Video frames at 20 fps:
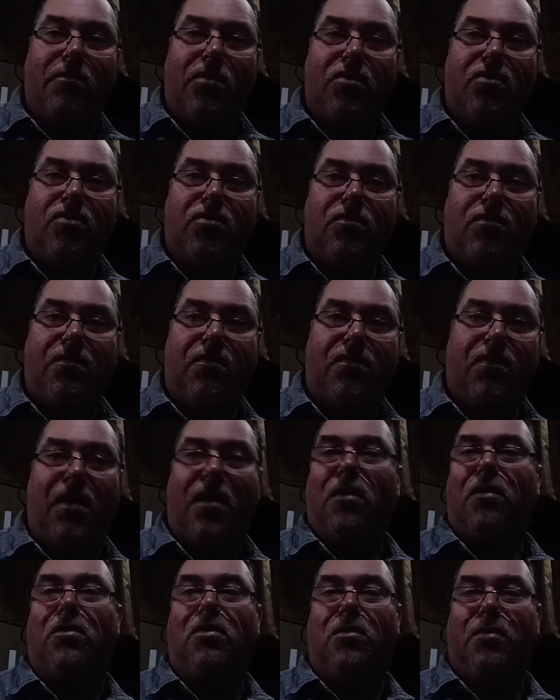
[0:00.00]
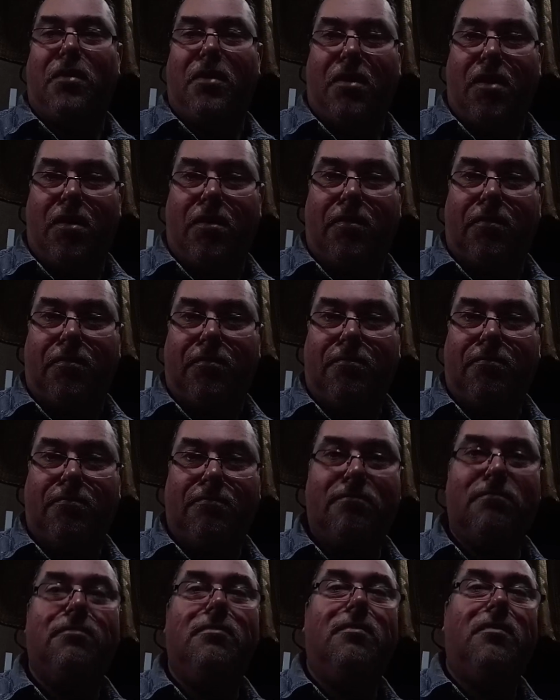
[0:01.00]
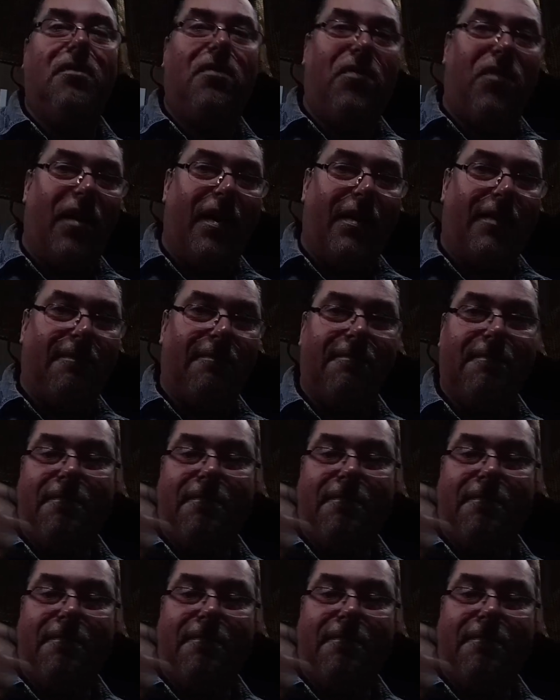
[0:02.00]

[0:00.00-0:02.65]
which failed to encode. Fine.